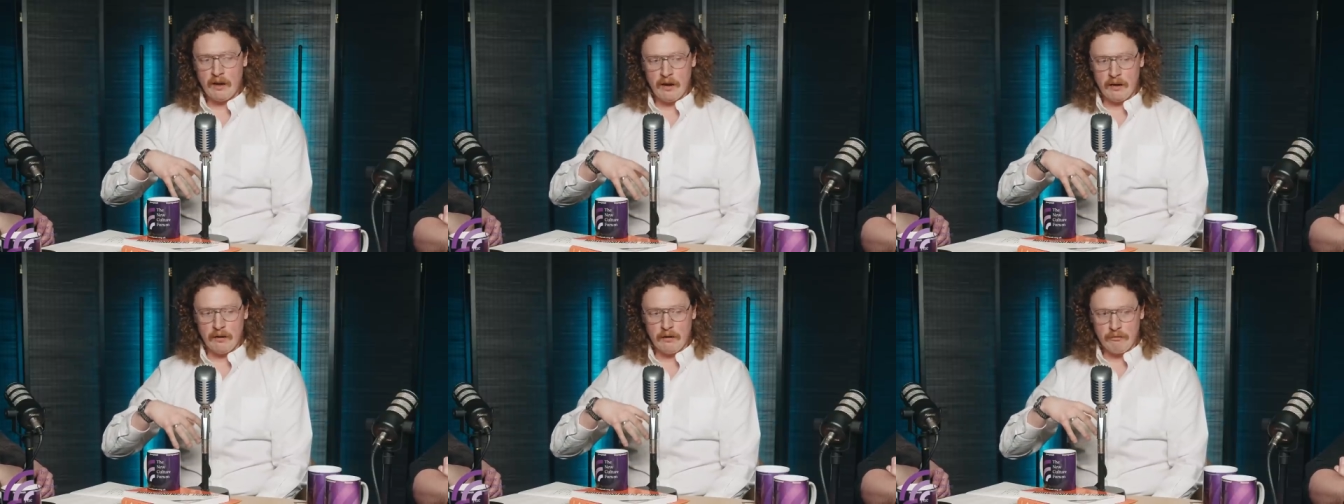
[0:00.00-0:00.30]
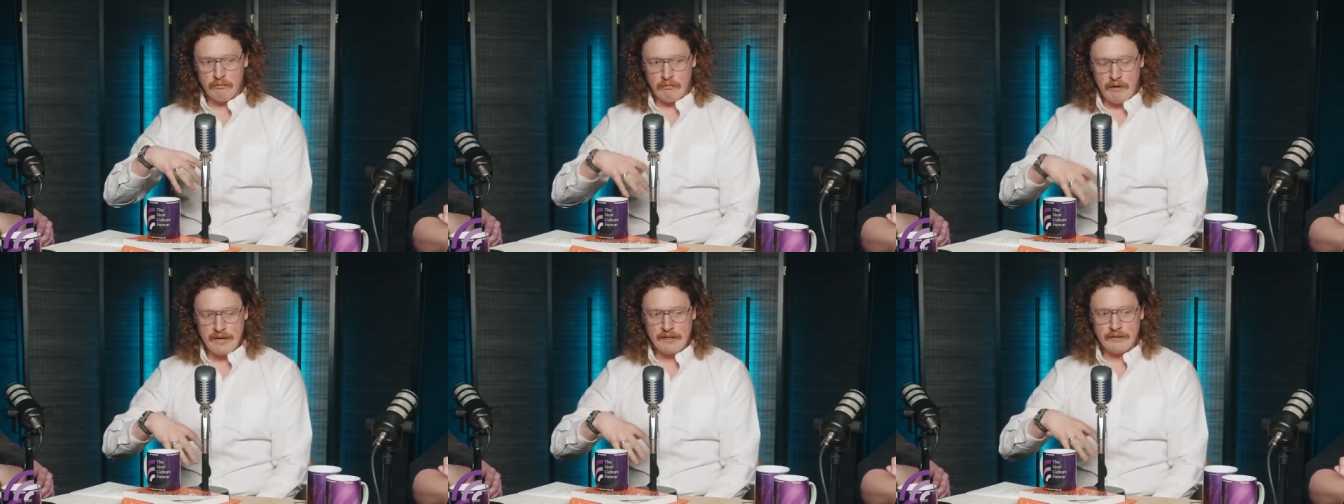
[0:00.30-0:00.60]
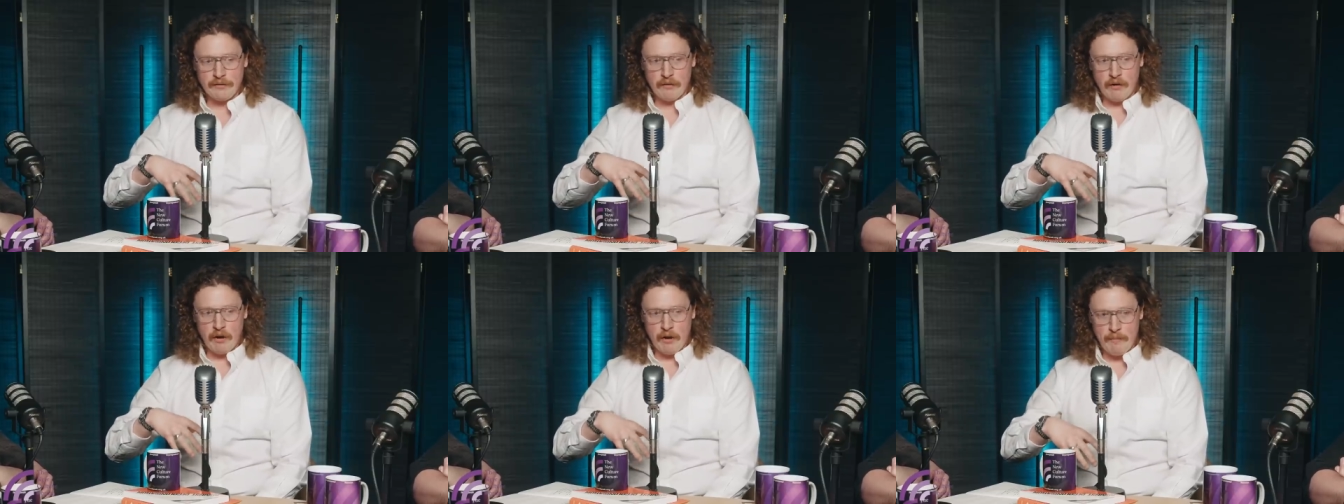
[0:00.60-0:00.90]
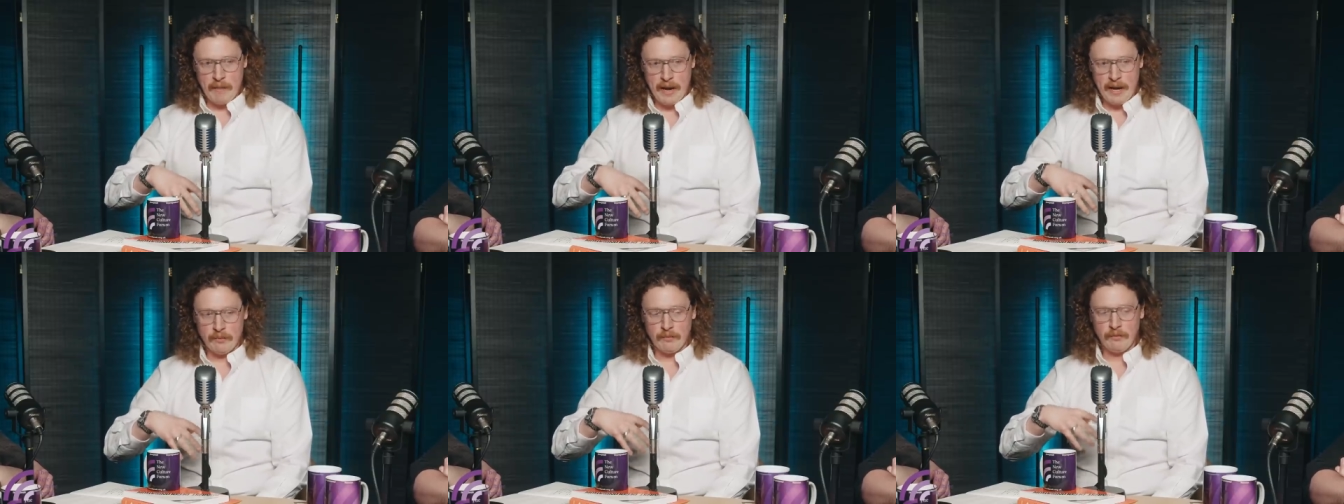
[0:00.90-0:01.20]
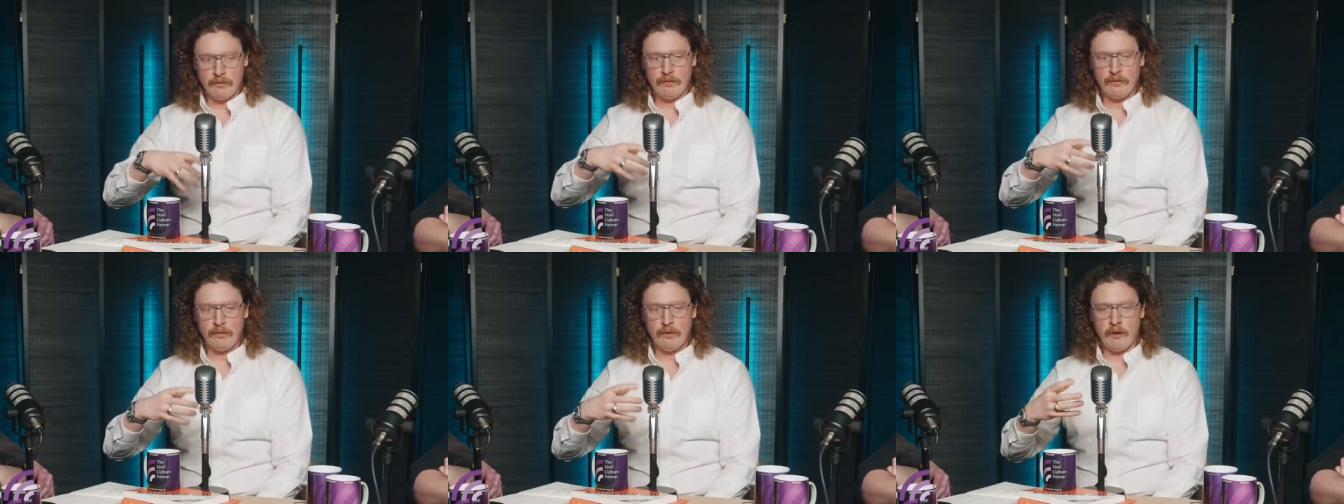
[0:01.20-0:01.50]
and greater
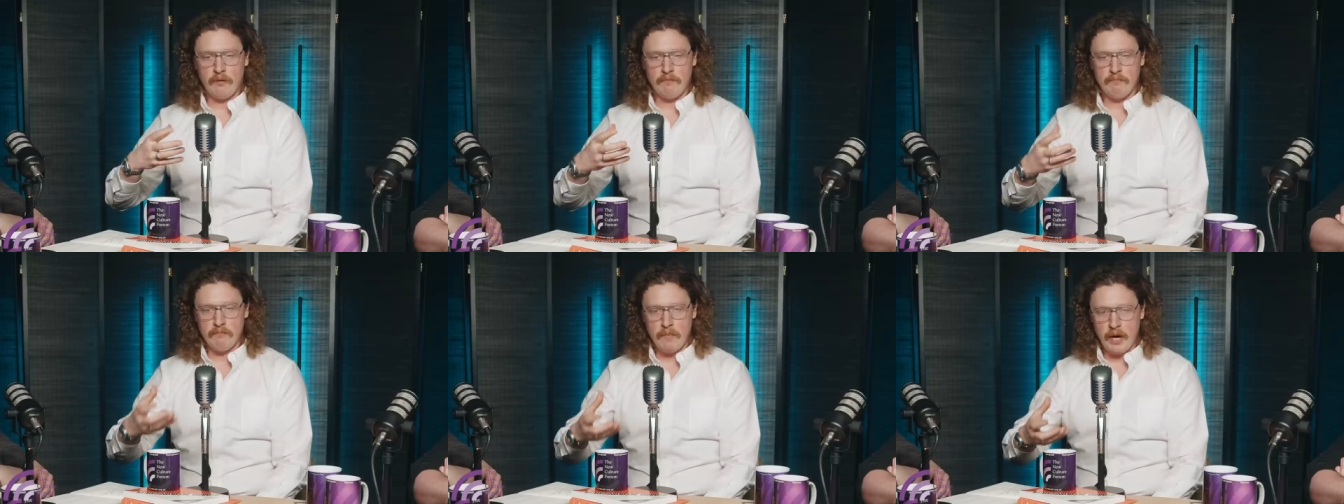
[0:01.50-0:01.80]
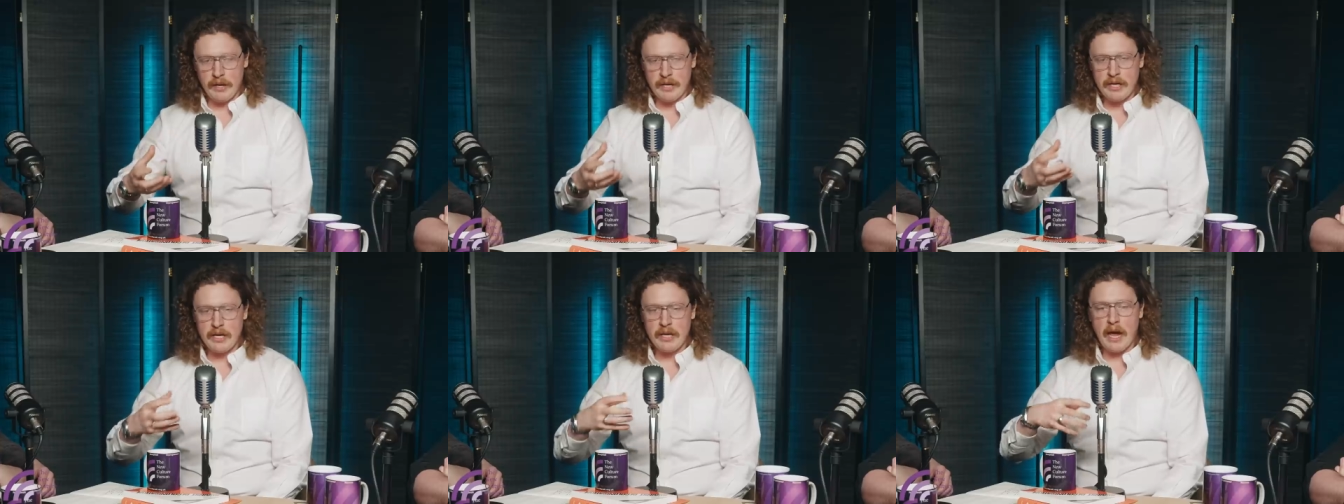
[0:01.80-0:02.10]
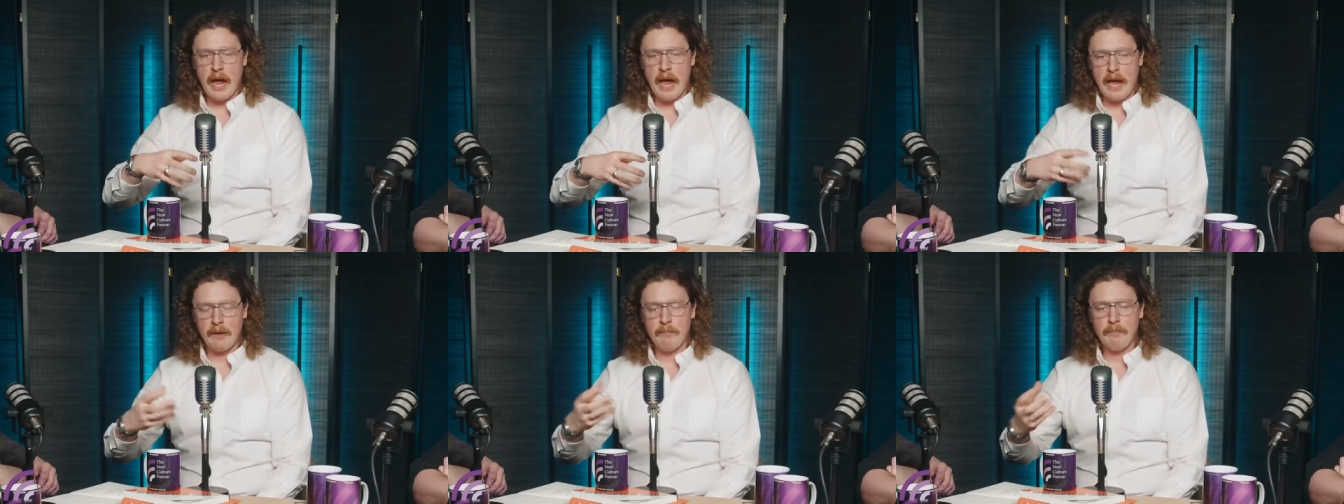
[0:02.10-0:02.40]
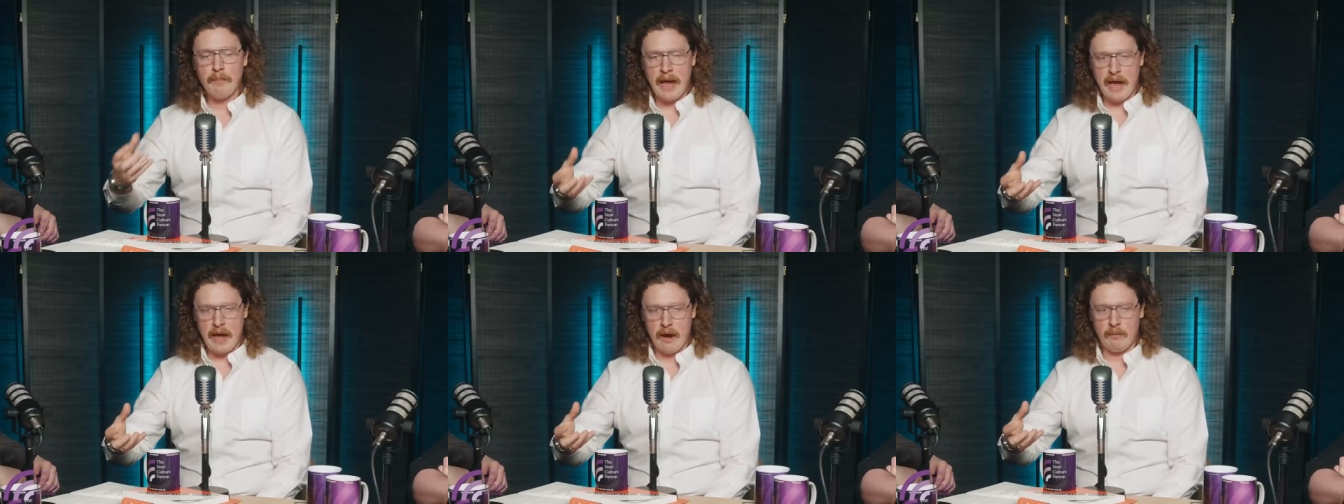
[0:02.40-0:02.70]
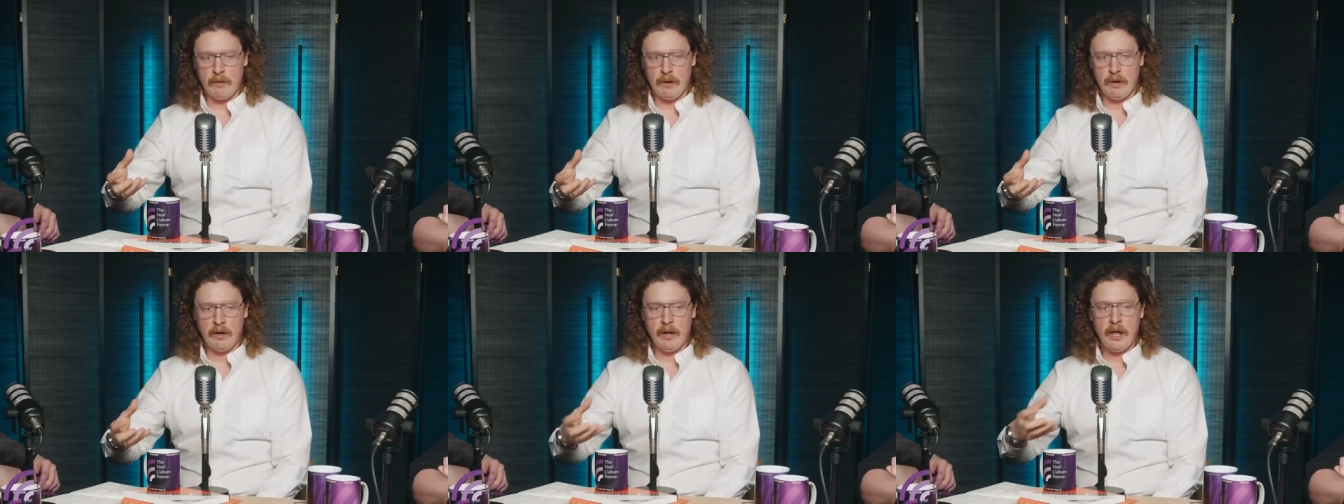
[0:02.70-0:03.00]
amounts of money and
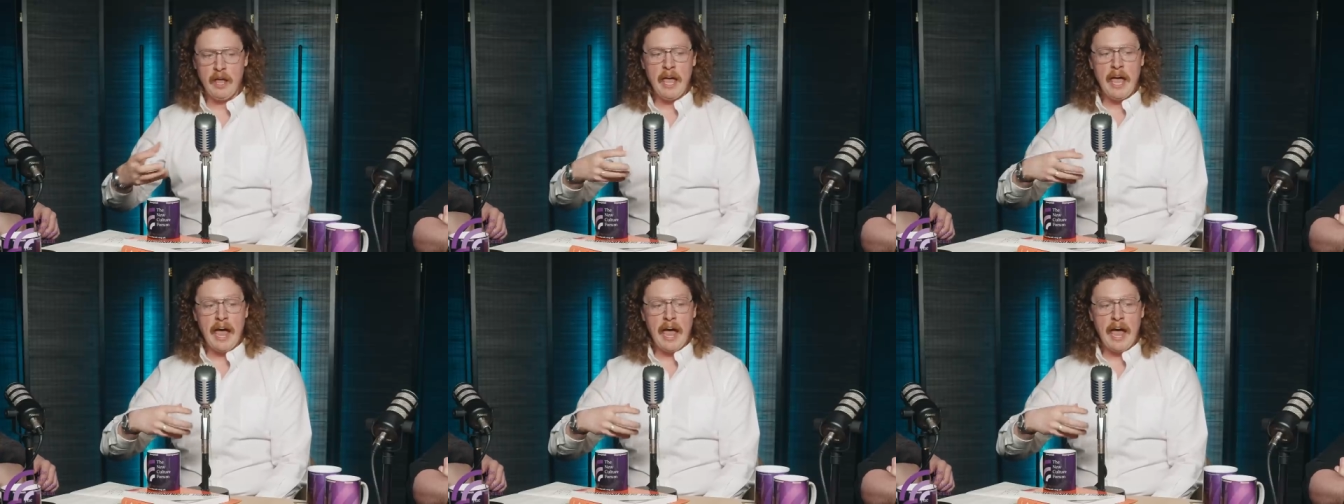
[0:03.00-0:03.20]
power